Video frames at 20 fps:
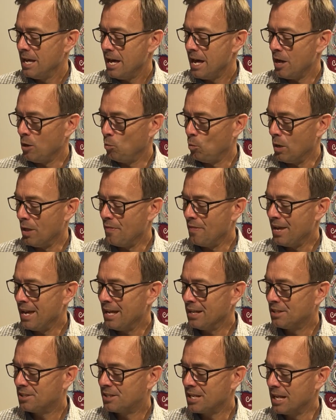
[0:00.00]
And when they
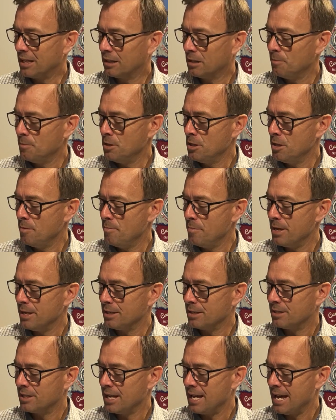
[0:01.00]
had set them in the
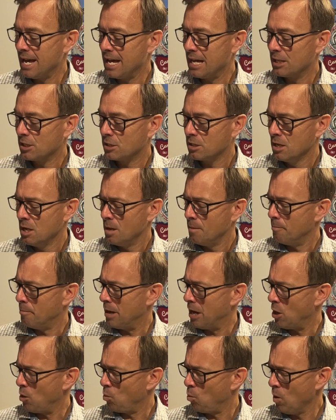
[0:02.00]
midst, they asked,
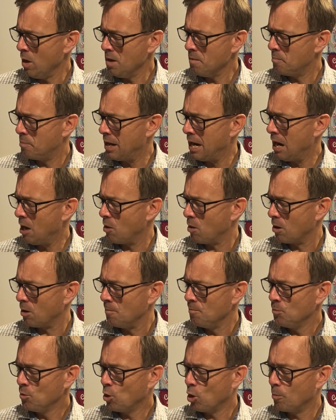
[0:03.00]
By what power
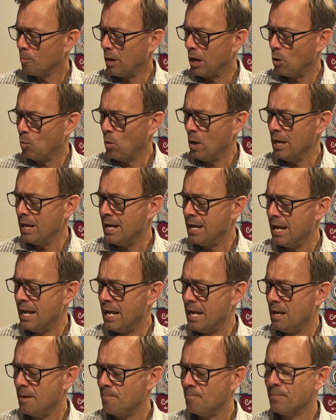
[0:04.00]
or by what
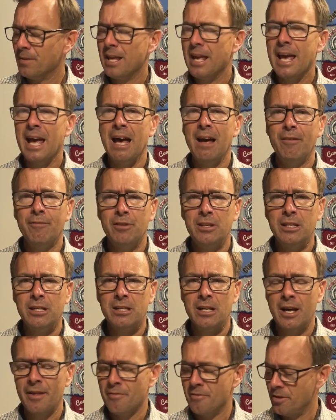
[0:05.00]
name have ye
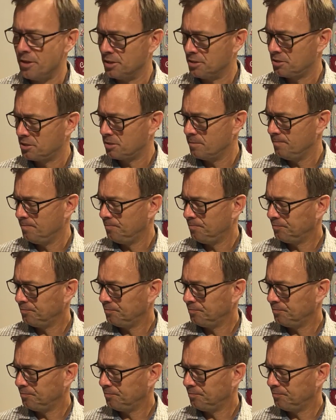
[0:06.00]
done this?